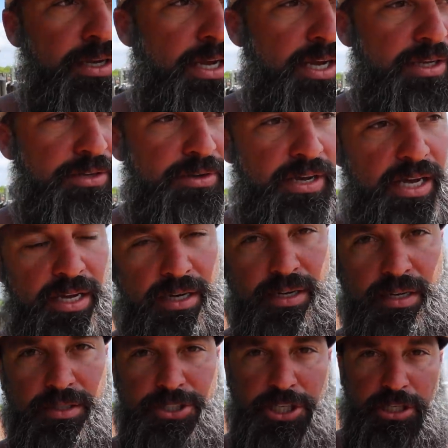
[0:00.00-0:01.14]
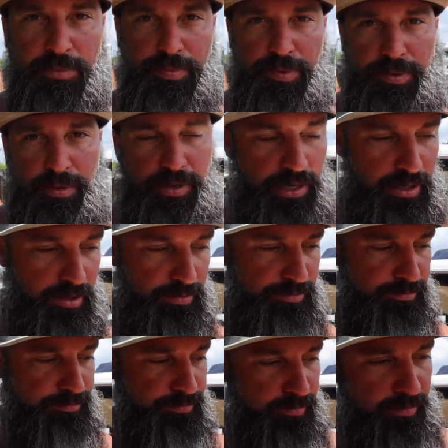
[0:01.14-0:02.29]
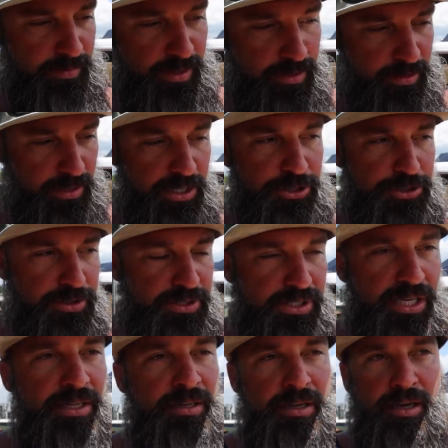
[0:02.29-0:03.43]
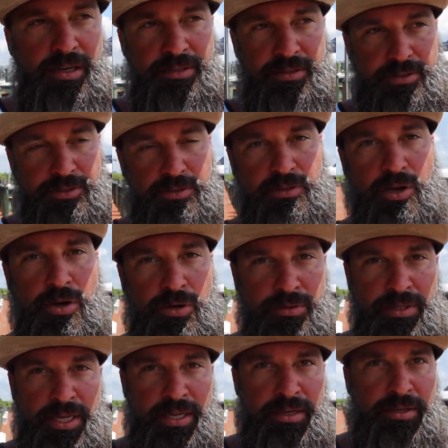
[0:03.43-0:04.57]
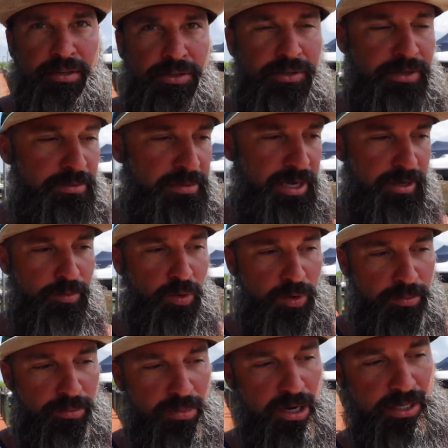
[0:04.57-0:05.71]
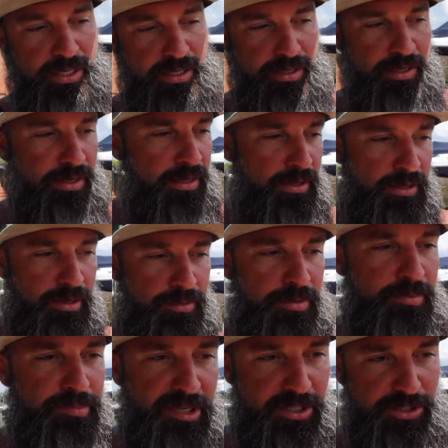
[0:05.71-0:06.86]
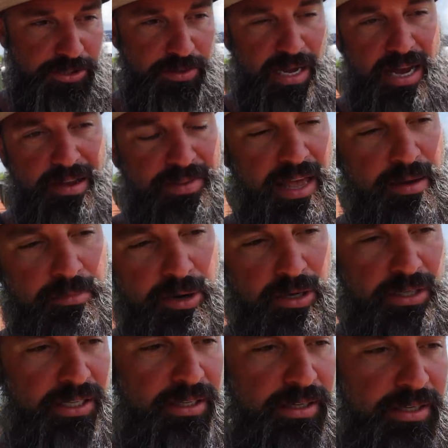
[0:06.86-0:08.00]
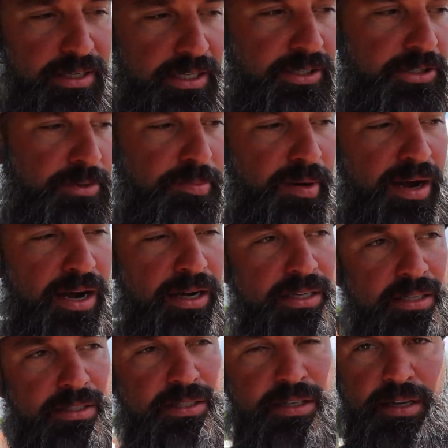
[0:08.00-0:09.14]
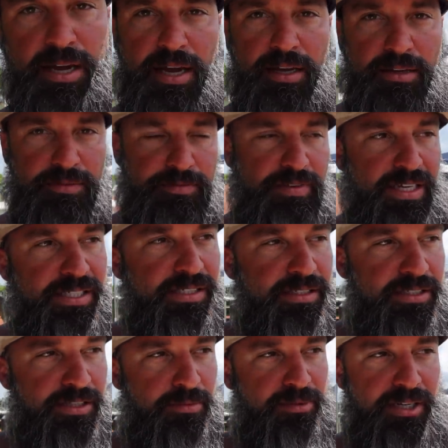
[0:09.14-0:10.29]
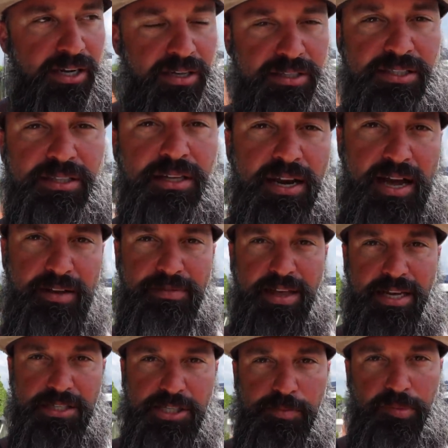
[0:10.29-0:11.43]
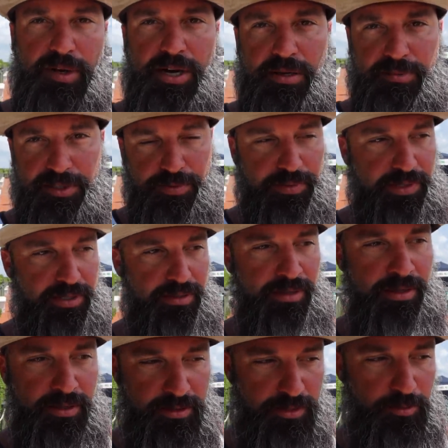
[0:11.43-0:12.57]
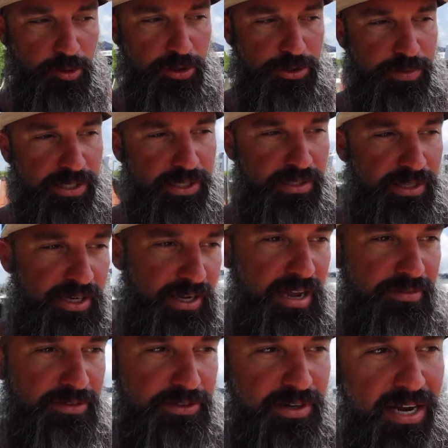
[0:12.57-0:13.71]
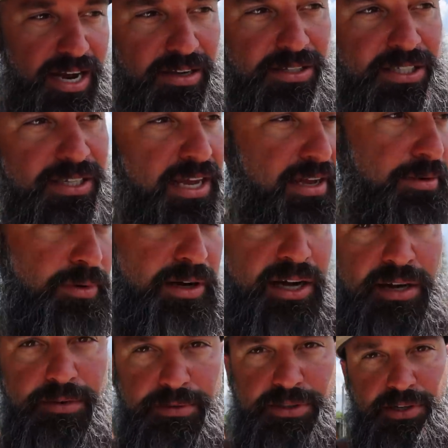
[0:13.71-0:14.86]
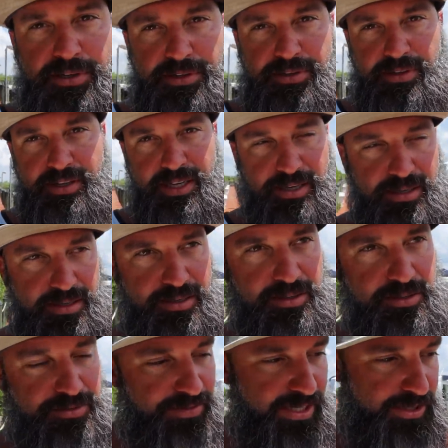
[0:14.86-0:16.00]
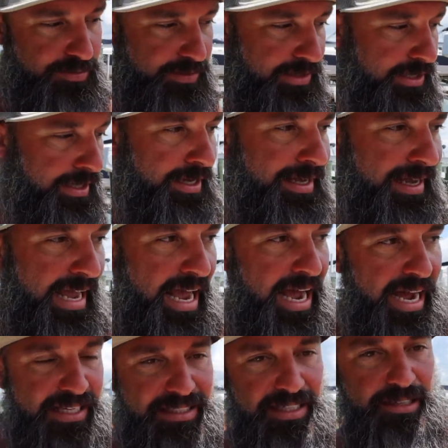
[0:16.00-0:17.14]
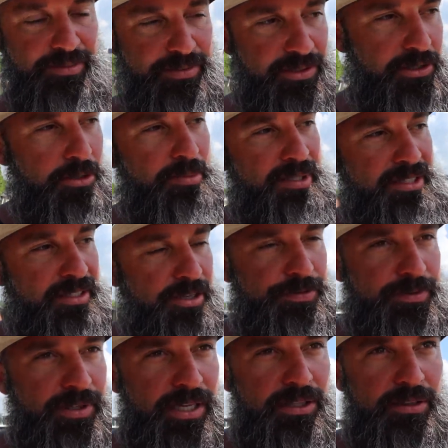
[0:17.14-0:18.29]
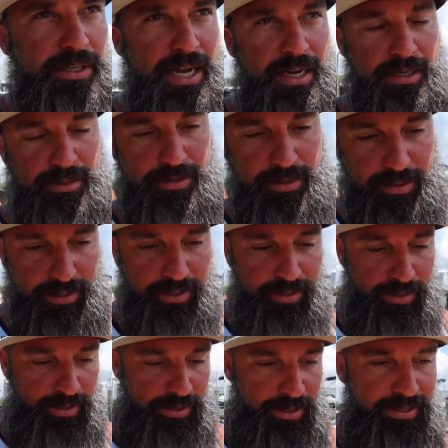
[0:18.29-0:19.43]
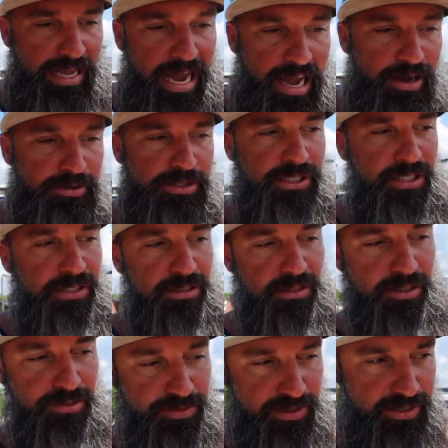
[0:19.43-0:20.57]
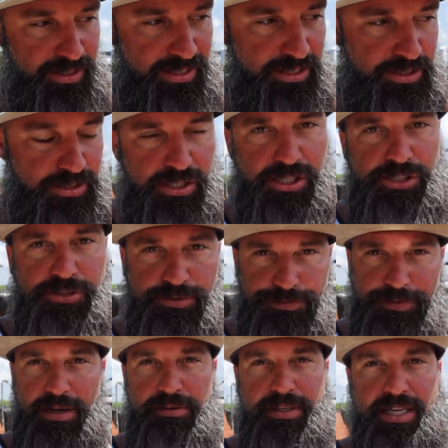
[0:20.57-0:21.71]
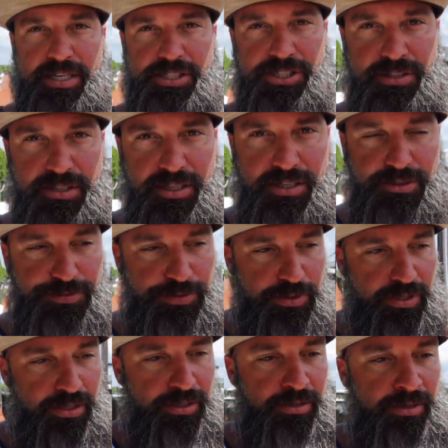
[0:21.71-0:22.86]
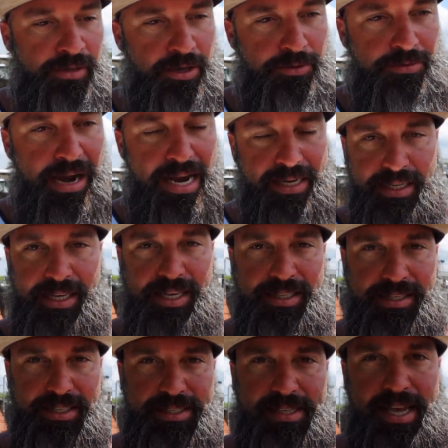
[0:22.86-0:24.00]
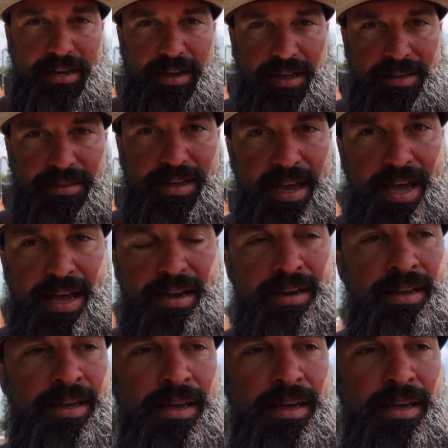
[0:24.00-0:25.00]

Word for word: and you had a cheap uh, interest on, on your loan then you can make more money because you have that money in your pocket to go ahead and invest in something else and then have that spread between the mortgage rate that you have on your house and what kind of return you can get on another investment I think of it a little bit differently. I look at it like the house that you live in is your foundation. And if you can eradicate the debt on that